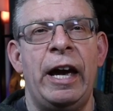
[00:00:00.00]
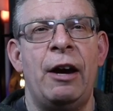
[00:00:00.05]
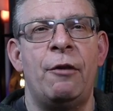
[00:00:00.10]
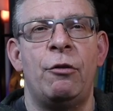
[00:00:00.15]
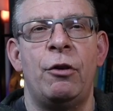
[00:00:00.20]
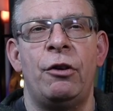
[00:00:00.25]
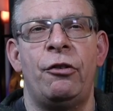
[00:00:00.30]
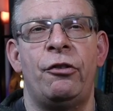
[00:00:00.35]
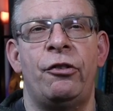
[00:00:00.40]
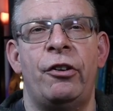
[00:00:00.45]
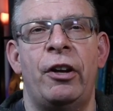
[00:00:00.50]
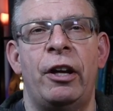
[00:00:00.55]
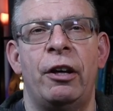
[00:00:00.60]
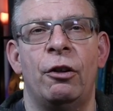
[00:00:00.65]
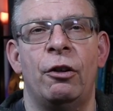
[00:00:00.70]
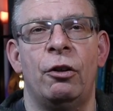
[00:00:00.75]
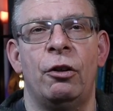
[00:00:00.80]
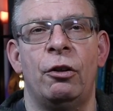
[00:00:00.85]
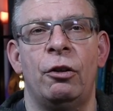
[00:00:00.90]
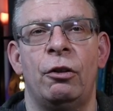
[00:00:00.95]
every
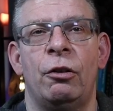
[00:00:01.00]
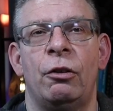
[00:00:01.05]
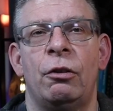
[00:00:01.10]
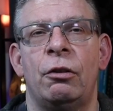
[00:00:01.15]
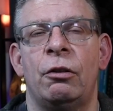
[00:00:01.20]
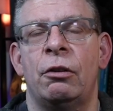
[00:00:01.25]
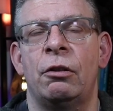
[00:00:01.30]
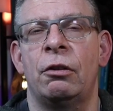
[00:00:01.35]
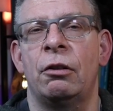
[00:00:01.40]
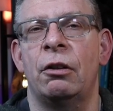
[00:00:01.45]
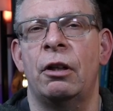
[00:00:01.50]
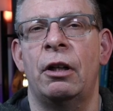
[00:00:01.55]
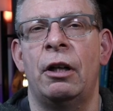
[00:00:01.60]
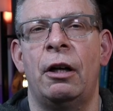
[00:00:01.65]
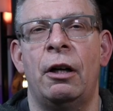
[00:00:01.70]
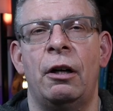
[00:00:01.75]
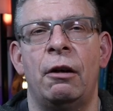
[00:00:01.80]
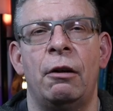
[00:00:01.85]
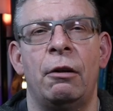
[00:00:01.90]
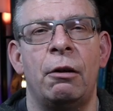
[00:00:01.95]
single
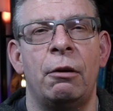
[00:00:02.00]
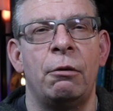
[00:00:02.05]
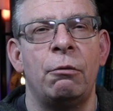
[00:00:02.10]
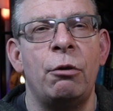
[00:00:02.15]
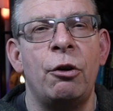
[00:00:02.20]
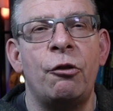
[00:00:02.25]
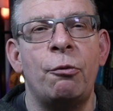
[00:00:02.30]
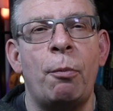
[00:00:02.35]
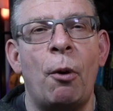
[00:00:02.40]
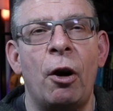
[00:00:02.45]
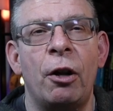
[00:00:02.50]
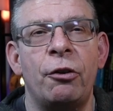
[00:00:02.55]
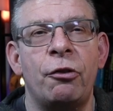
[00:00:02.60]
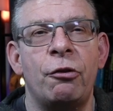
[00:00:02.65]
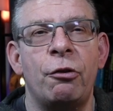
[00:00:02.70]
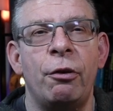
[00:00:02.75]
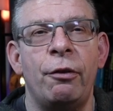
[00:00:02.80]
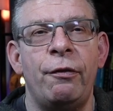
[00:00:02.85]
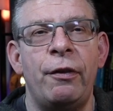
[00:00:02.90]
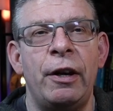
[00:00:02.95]

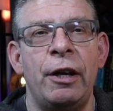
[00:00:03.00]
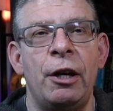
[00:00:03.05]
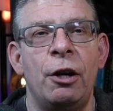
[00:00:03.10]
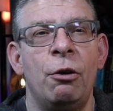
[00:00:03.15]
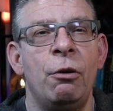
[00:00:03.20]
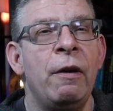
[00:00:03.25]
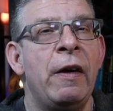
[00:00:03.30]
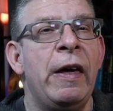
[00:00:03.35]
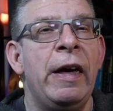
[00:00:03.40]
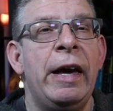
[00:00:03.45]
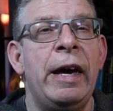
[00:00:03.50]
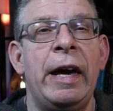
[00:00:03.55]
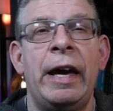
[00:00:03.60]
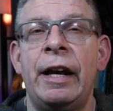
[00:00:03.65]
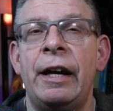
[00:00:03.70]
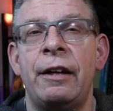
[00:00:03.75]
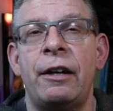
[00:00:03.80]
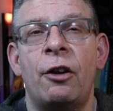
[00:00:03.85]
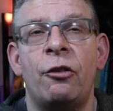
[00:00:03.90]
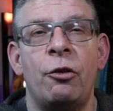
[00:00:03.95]
response to a video.
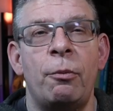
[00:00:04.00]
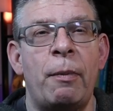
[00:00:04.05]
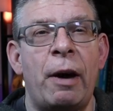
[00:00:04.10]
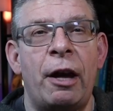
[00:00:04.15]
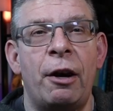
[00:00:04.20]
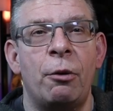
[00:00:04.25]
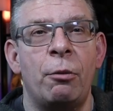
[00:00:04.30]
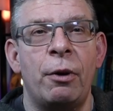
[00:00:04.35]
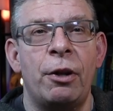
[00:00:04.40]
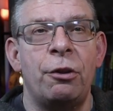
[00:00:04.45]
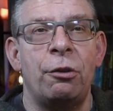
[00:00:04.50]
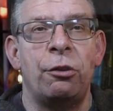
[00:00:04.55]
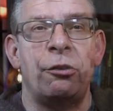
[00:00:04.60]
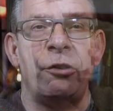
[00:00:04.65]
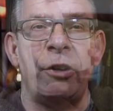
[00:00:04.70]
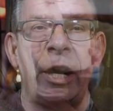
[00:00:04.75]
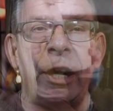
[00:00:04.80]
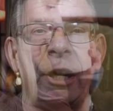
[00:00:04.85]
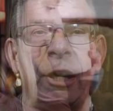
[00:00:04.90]
And it doesn't matter whether it's